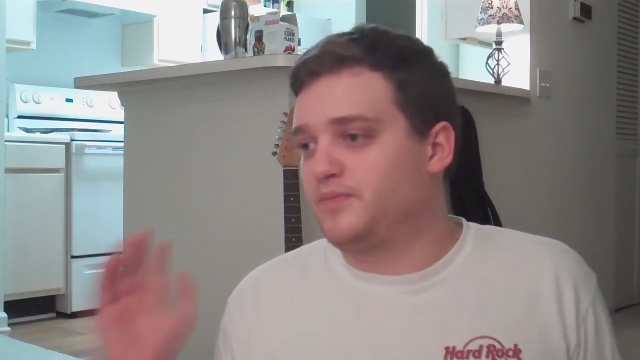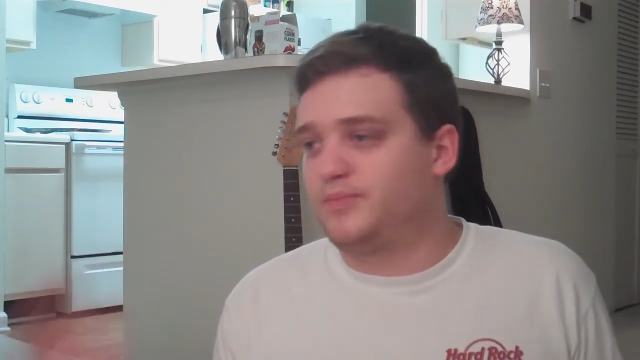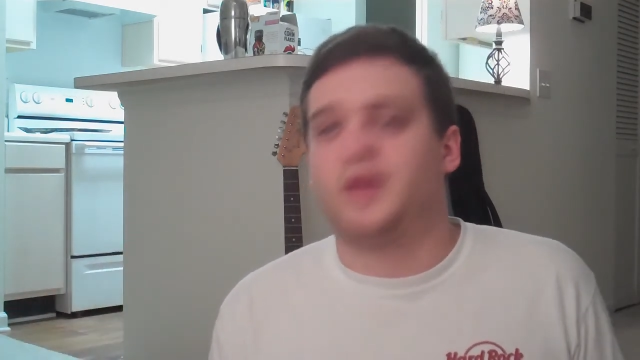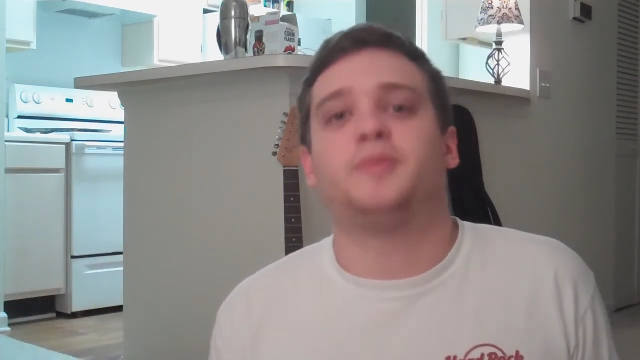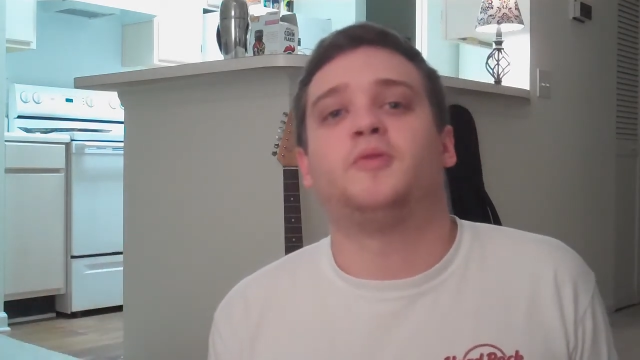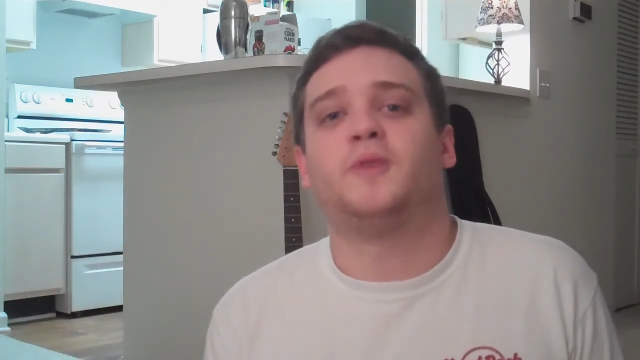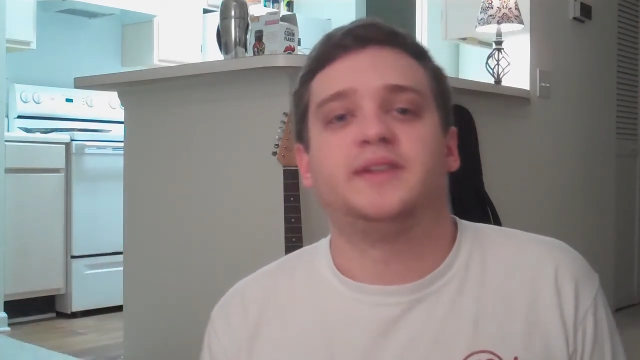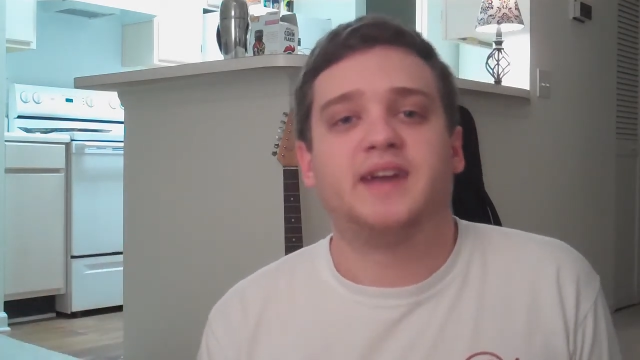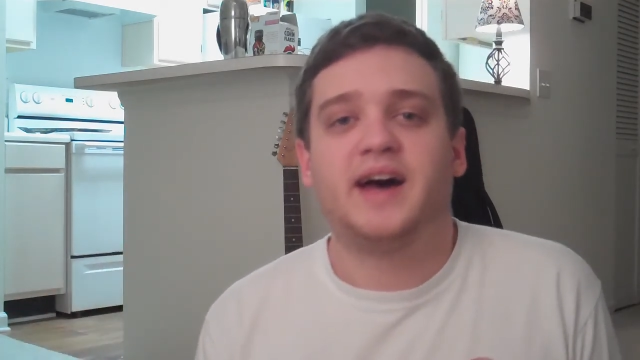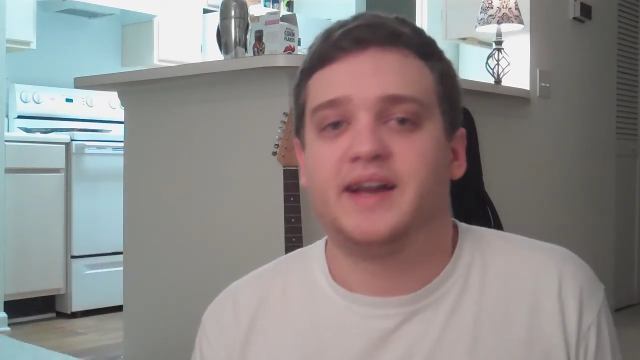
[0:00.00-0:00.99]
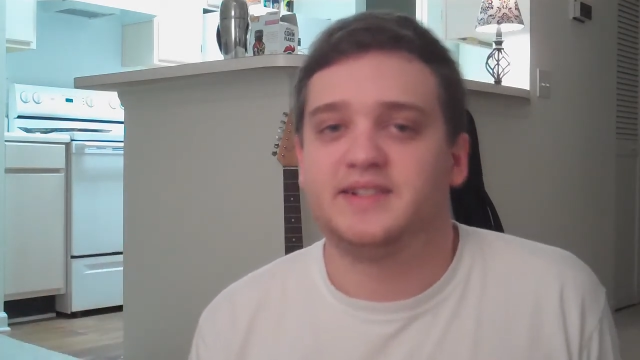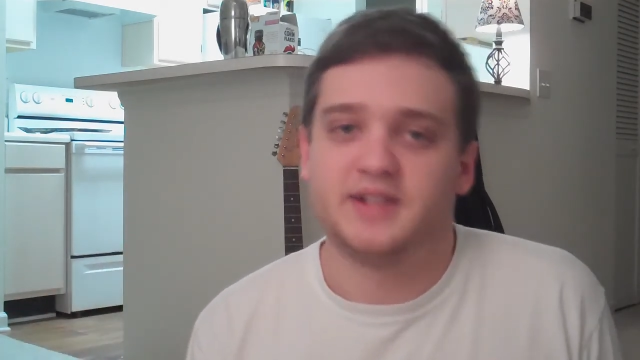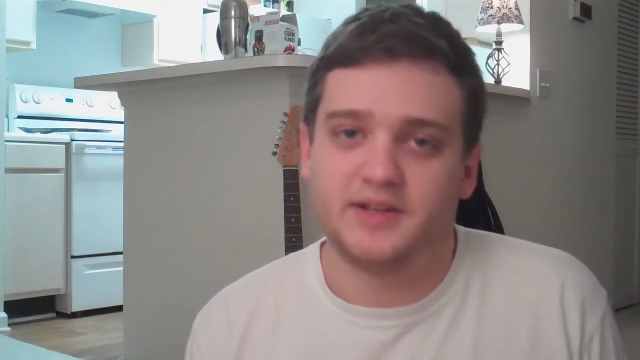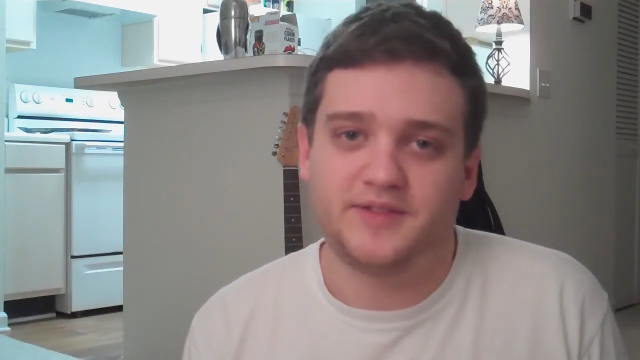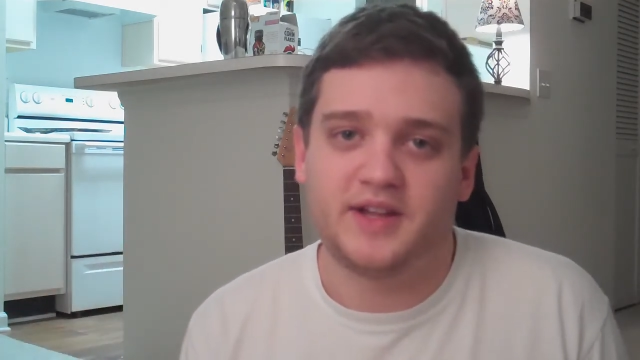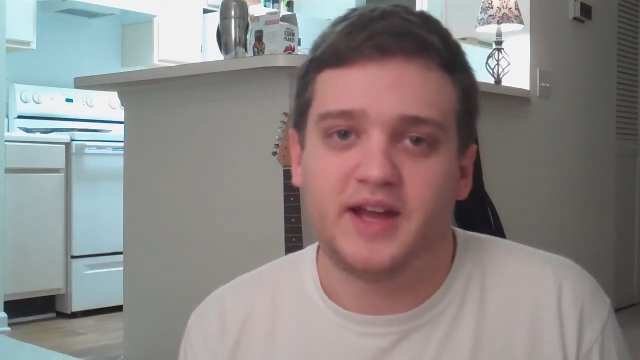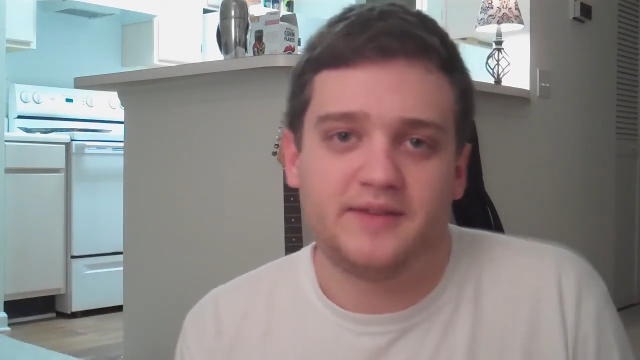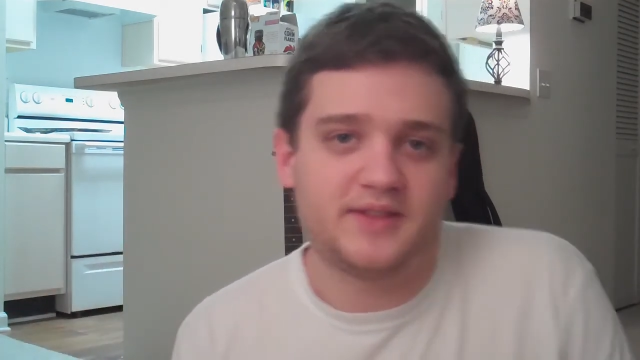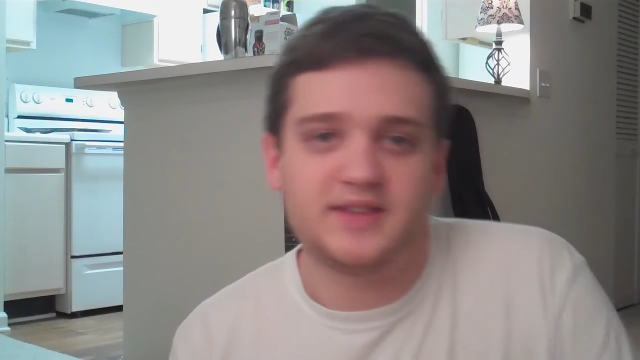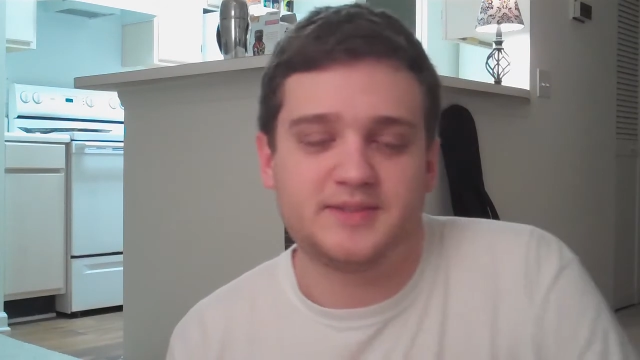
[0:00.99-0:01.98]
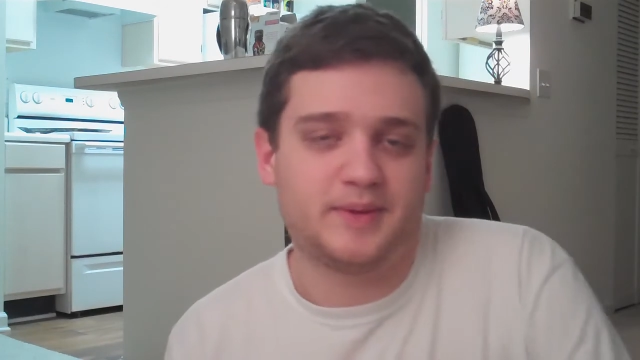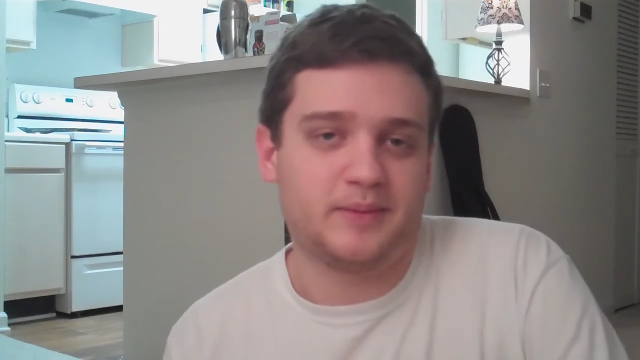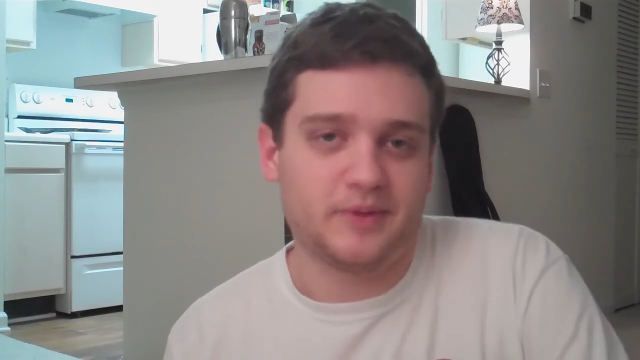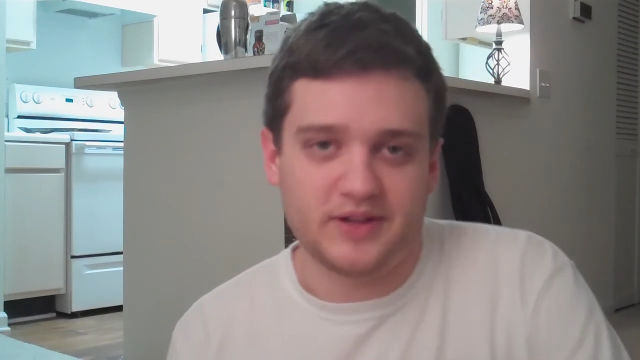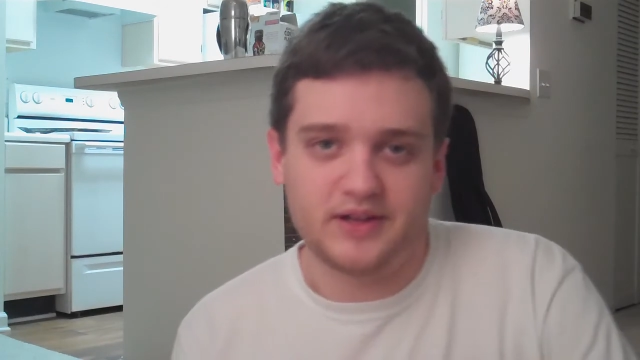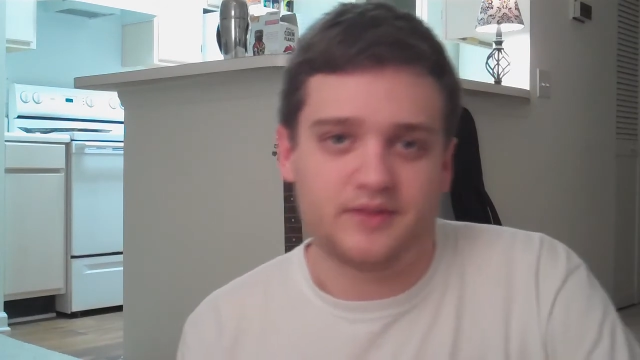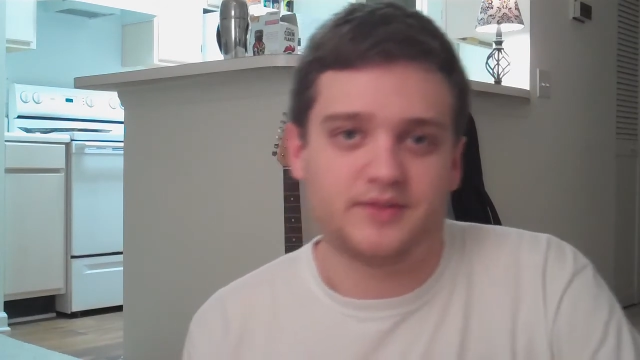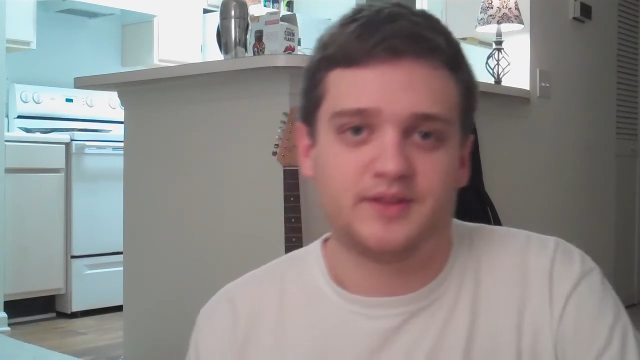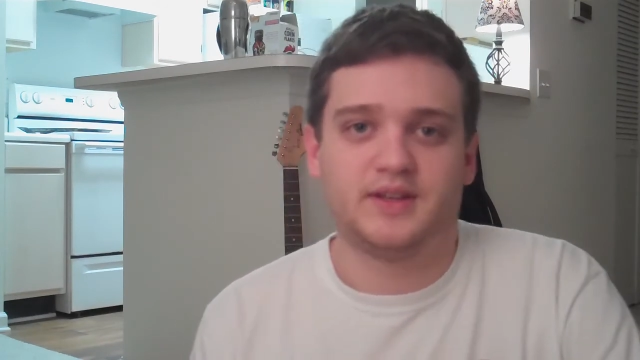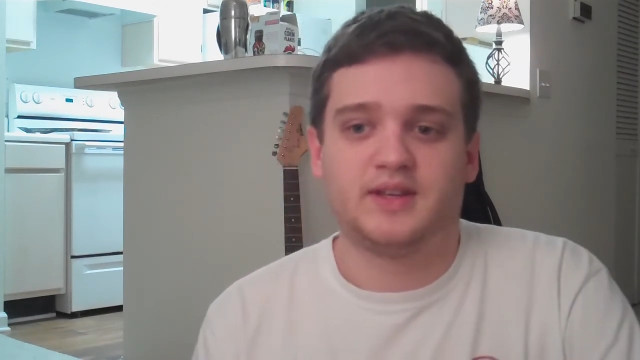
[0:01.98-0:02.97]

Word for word: people would die to live the life that these people live.